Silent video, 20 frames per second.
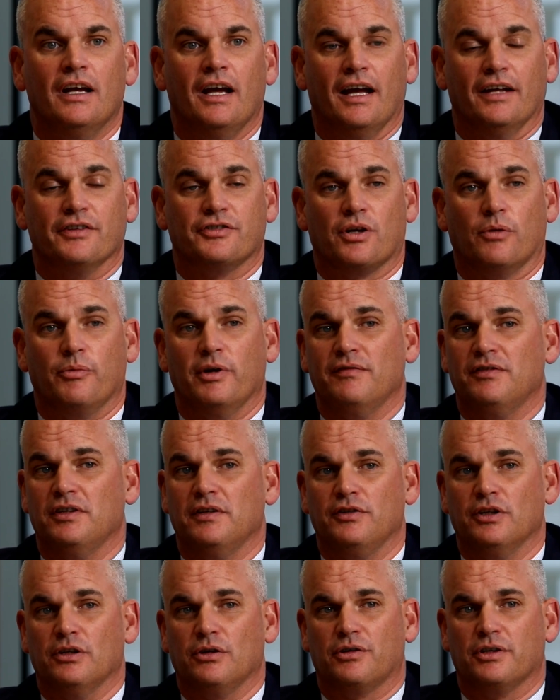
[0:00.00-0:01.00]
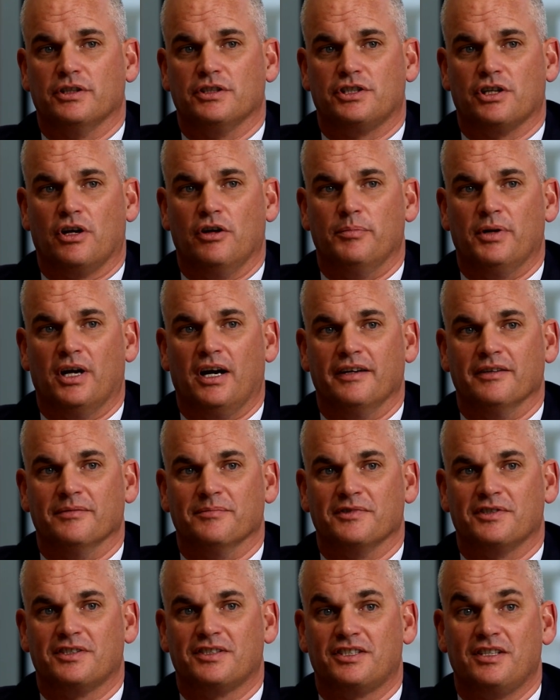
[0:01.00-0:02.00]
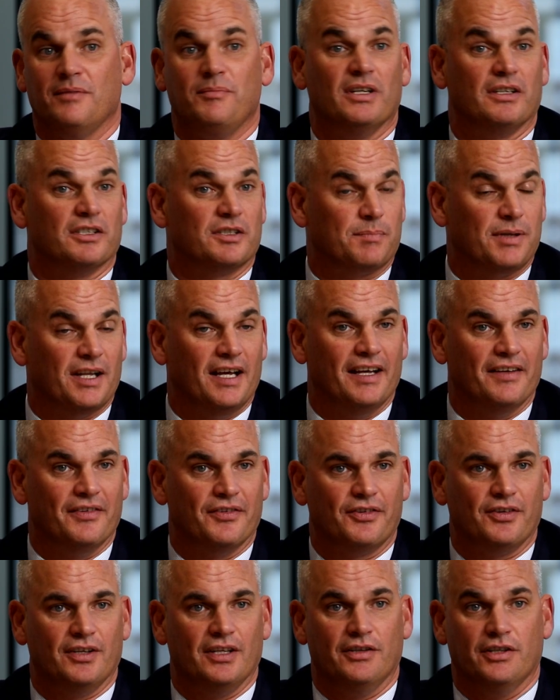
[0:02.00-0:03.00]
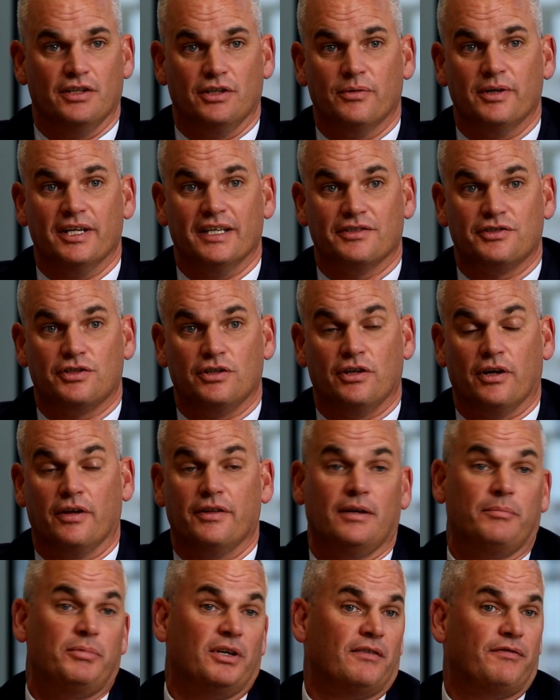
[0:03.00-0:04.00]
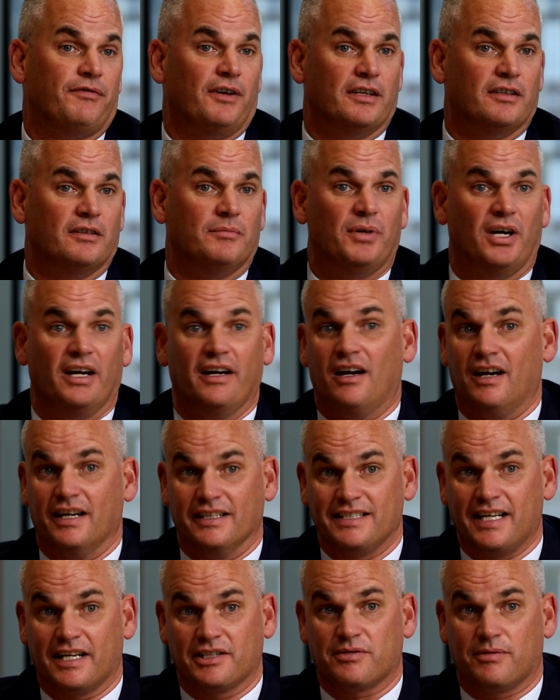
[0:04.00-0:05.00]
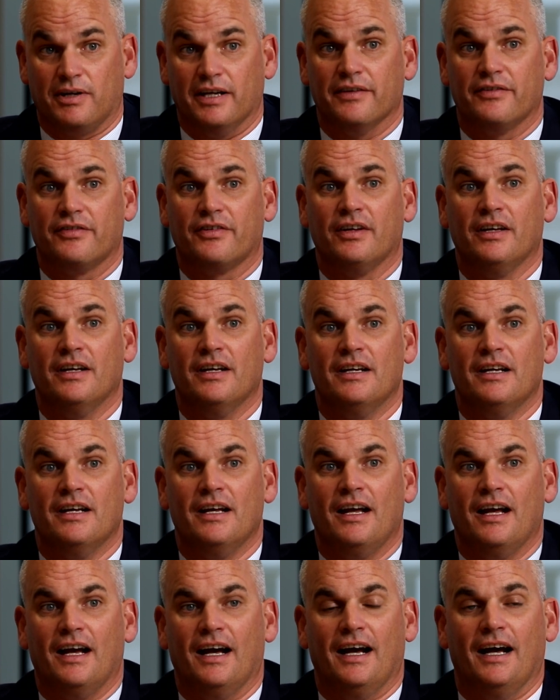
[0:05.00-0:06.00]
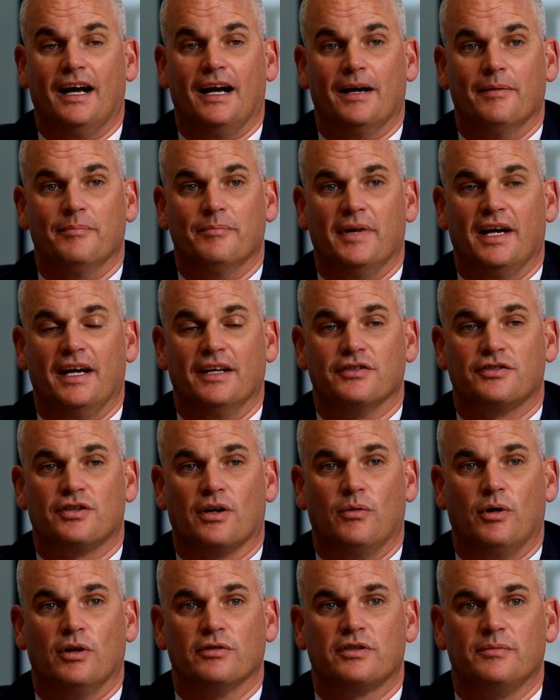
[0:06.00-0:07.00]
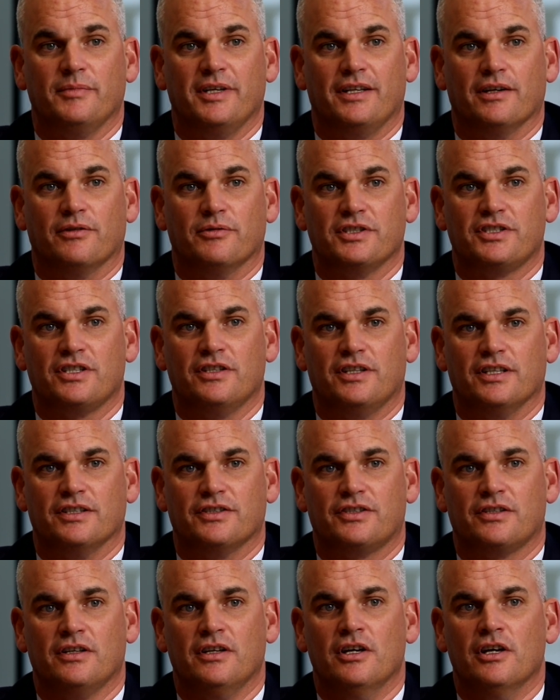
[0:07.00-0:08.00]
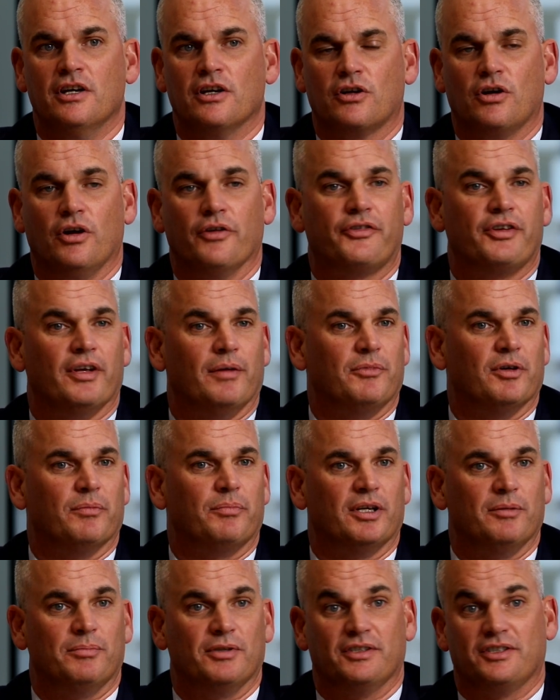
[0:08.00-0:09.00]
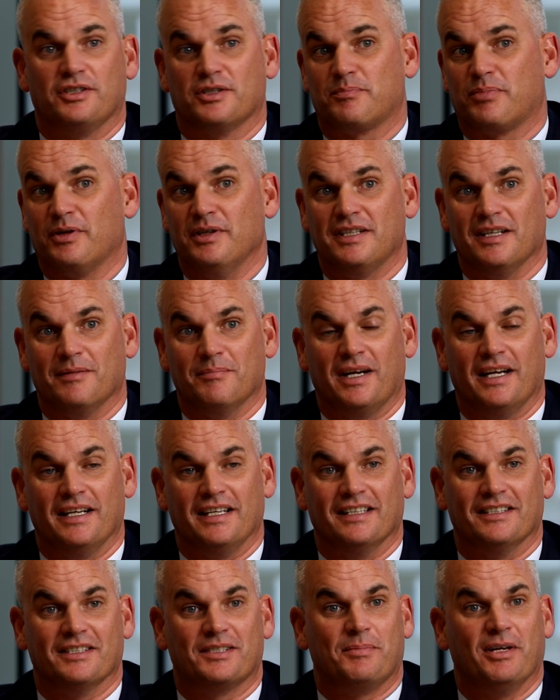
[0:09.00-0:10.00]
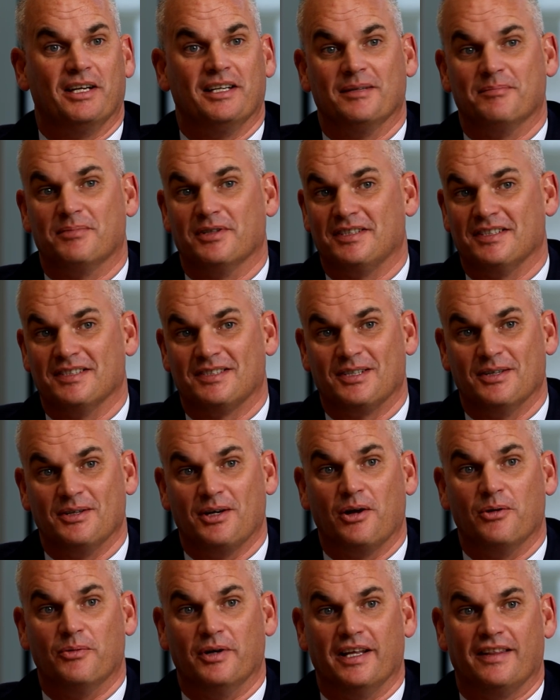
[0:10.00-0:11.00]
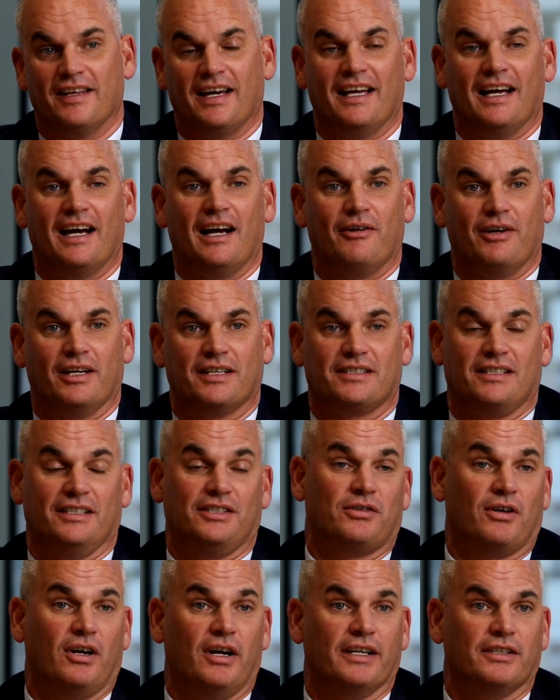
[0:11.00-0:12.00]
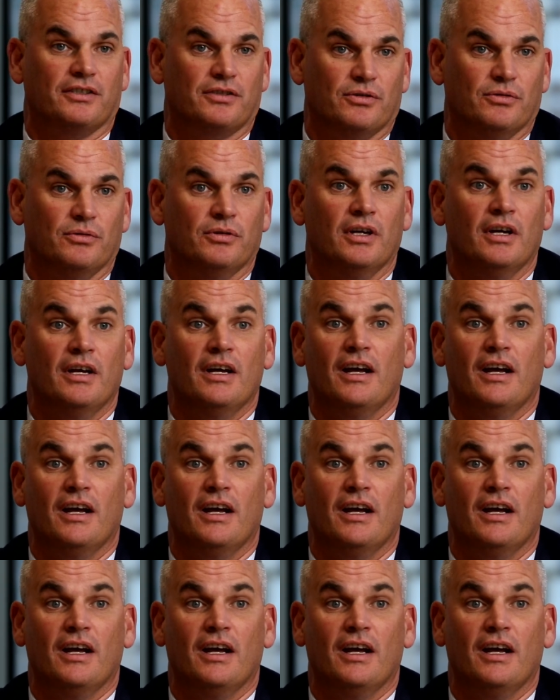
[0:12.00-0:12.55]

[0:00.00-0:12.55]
And so even if you look at Joe Biden's stimulus plans in the U S, you know, they're being funded by higher tax rates. Um, and so ultimately there isn't this concept that people are just printing money and spending bridges to nowhere. They are actually trying to